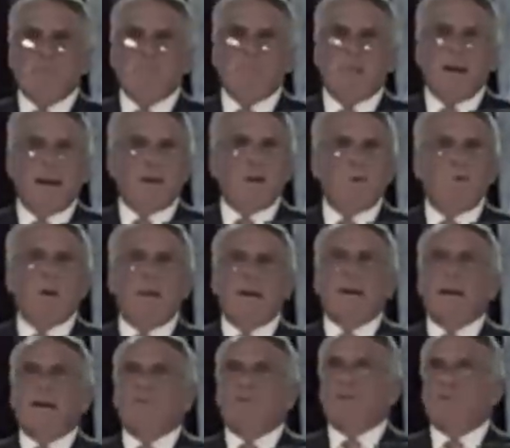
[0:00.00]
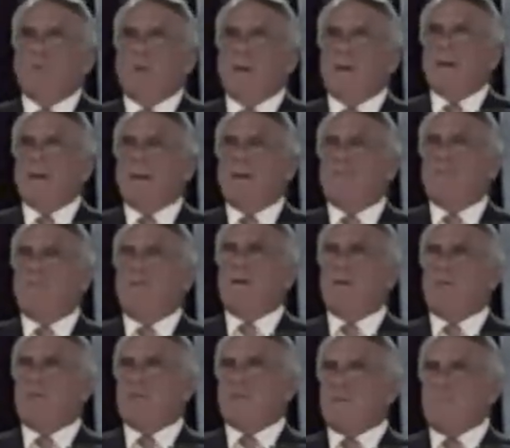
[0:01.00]
By the way, if you want to get
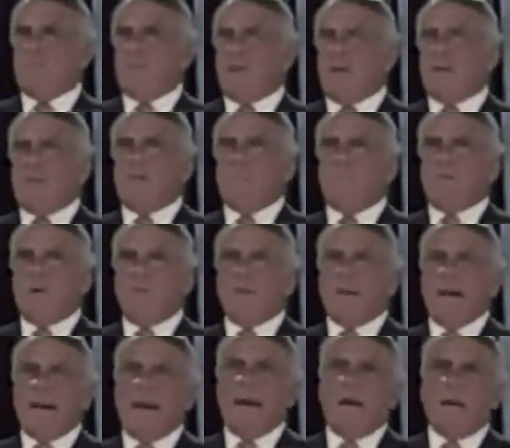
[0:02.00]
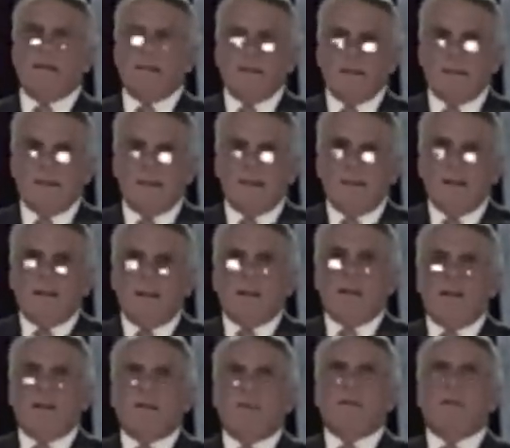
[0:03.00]
photos of me in the bowler hat,
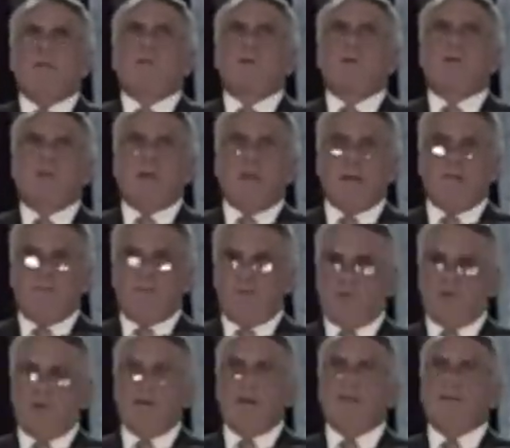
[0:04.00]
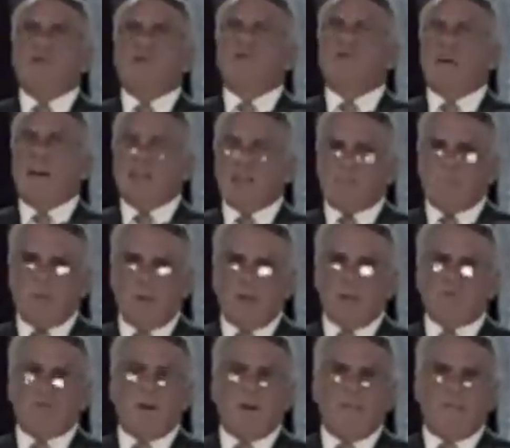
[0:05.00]
see if she is
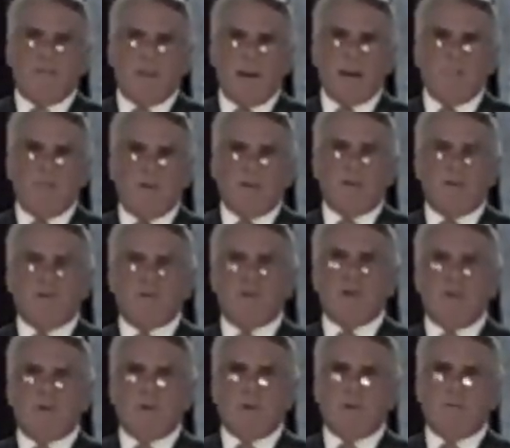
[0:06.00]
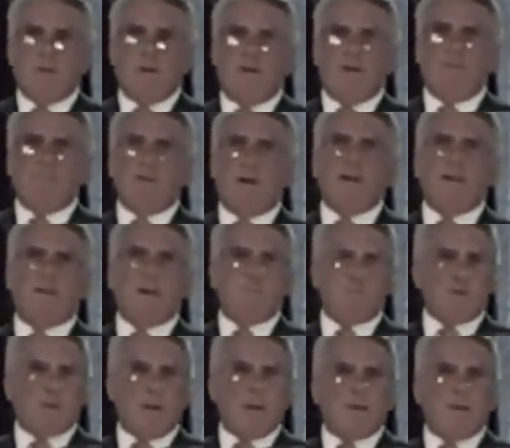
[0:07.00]
desperately trying to find one, because she's rather
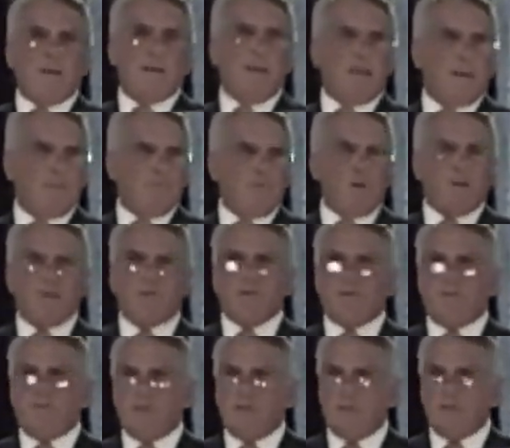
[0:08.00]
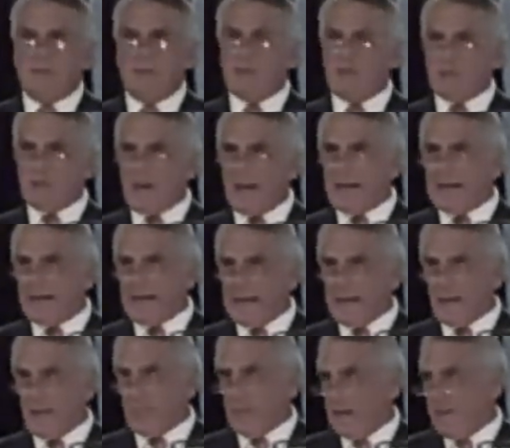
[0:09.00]
upset that I get photos of her in her cycling
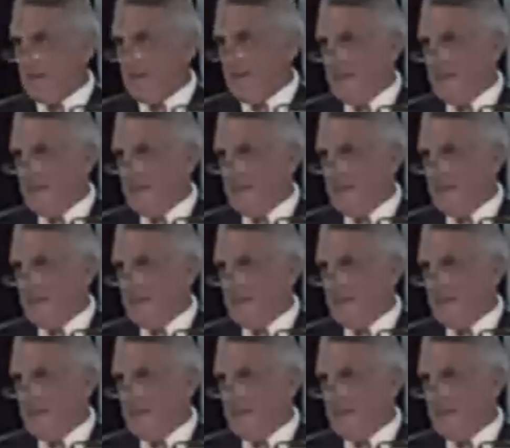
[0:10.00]
helmet